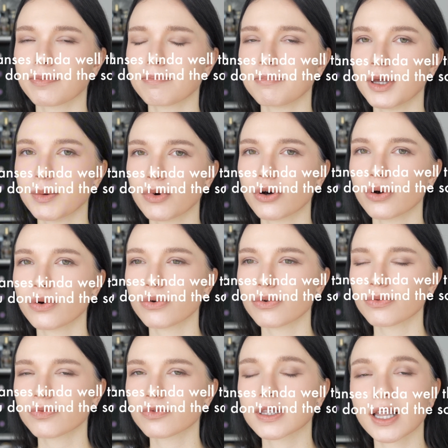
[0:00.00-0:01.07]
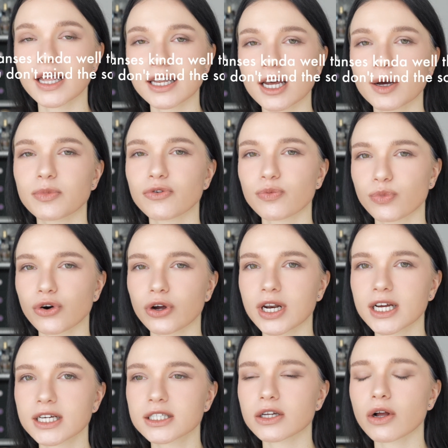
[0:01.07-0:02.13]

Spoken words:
Mimo lineup of products,